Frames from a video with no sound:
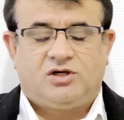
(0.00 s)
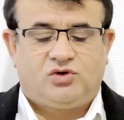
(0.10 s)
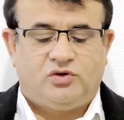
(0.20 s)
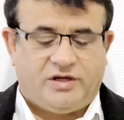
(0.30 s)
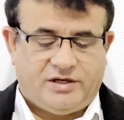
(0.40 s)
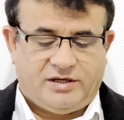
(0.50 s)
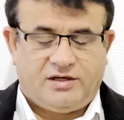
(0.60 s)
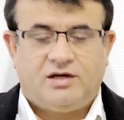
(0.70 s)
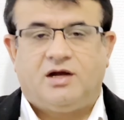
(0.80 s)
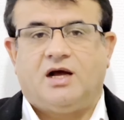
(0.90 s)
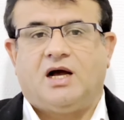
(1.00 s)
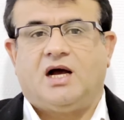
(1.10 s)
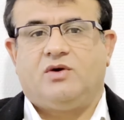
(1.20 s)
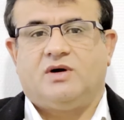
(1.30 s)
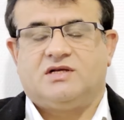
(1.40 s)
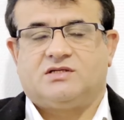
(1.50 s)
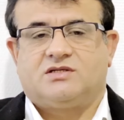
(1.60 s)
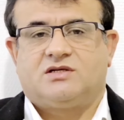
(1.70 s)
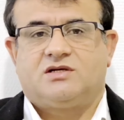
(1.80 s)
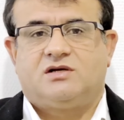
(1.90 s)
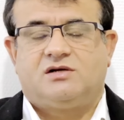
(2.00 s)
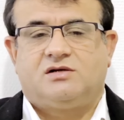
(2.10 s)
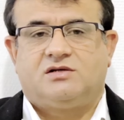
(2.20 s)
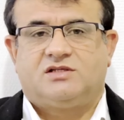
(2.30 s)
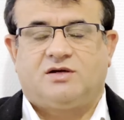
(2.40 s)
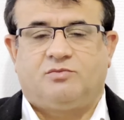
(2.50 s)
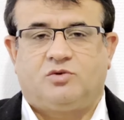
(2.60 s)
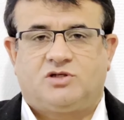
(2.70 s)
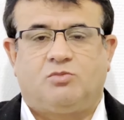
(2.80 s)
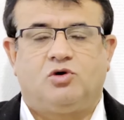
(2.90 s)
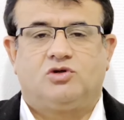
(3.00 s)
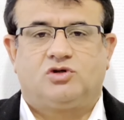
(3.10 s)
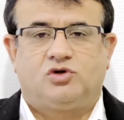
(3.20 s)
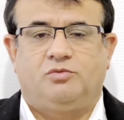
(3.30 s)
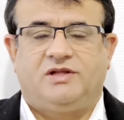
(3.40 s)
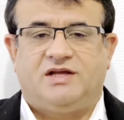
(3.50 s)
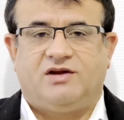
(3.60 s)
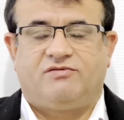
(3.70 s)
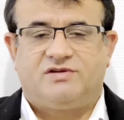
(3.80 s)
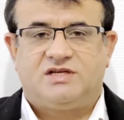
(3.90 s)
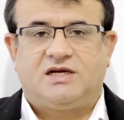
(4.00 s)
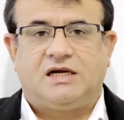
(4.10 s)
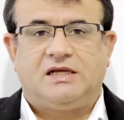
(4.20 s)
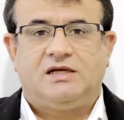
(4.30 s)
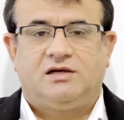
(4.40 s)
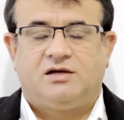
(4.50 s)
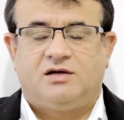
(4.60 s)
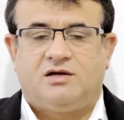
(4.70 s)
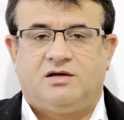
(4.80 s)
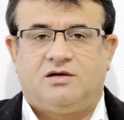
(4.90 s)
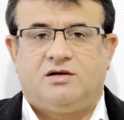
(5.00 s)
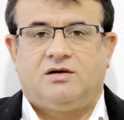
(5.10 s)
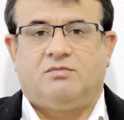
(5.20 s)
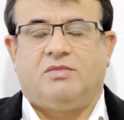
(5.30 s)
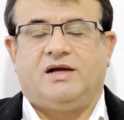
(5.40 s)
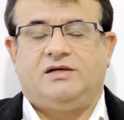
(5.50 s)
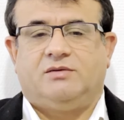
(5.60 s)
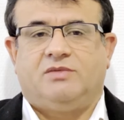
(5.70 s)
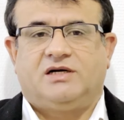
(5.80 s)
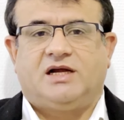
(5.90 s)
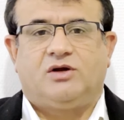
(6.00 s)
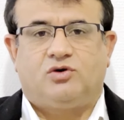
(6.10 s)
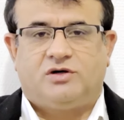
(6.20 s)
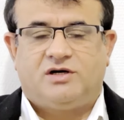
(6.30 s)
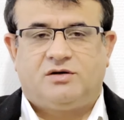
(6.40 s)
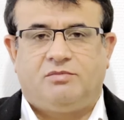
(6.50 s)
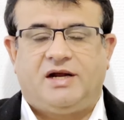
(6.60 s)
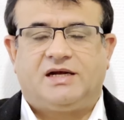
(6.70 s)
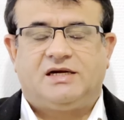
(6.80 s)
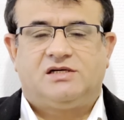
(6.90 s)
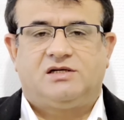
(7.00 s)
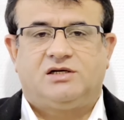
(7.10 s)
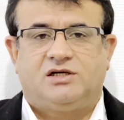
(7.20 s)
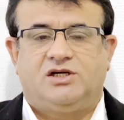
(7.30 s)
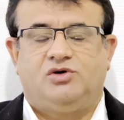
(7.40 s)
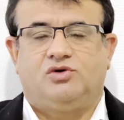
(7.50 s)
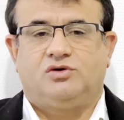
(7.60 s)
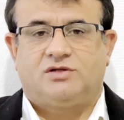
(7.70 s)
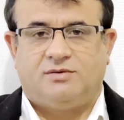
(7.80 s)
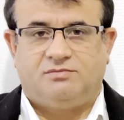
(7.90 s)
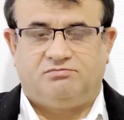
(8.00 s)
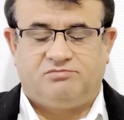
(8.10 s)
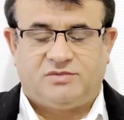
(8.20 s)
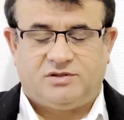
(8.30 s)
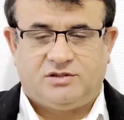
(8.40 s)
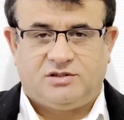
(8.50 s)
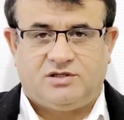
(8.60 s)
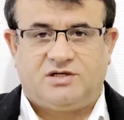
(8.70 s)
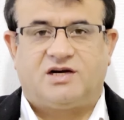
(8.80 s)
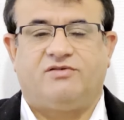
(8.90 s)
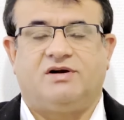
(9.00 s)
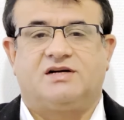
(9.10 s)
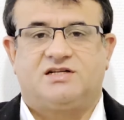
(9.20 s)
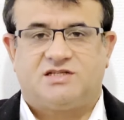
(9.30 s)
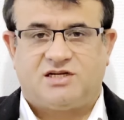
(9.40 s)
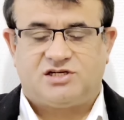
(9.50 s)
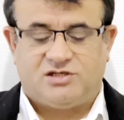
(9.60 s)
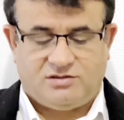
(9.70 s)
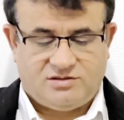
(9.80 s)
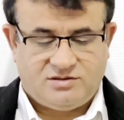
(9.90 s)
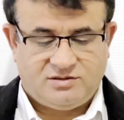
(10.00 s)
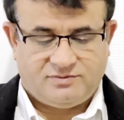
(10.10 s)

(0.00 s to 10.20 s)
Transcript: today I was supposed to be there physically, but I couldn't make it due to some travel restrictions.